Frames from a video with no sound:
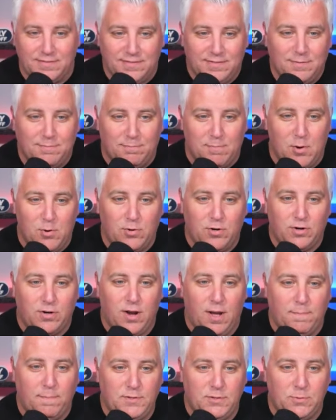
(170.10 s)

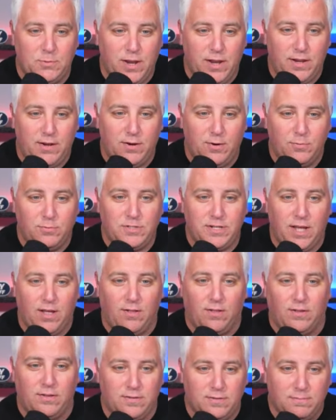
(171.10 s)
Motor up the... to a
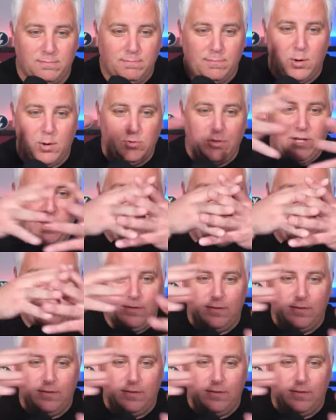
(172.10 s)
hotel. Oh. Motel. Oh.